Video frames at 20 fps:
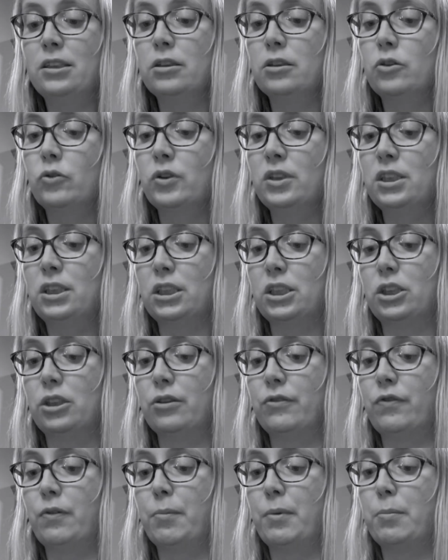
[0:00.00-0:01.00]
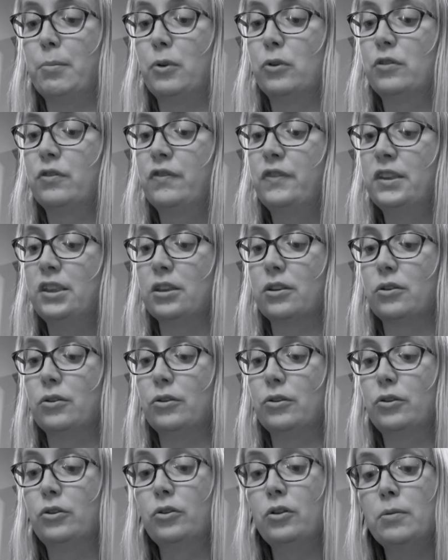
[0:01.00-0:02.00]
a transition from the most physical
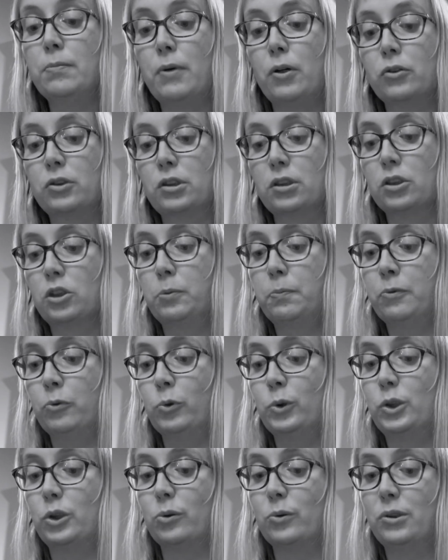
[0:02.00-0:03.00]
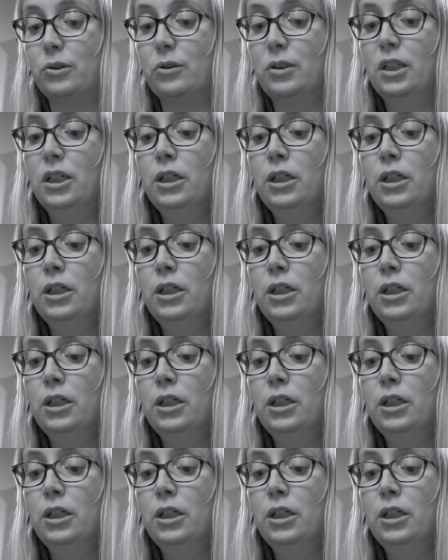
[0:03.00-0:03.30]
to the most spiritual.